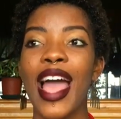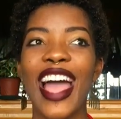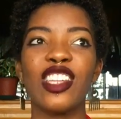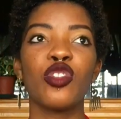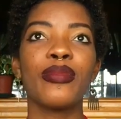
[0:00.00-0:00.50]

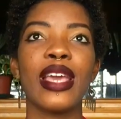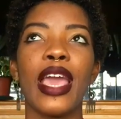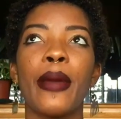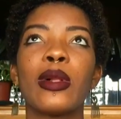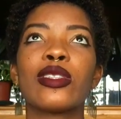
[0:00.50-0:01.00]
and you'll
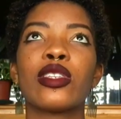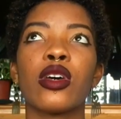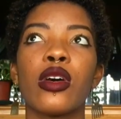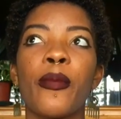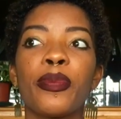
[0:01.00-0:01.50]
be able
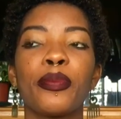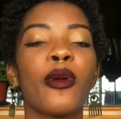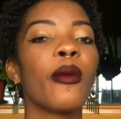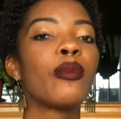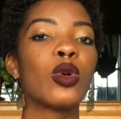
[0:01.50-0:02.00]
to
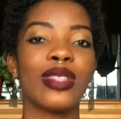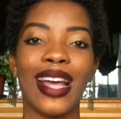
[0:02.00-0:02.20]
promote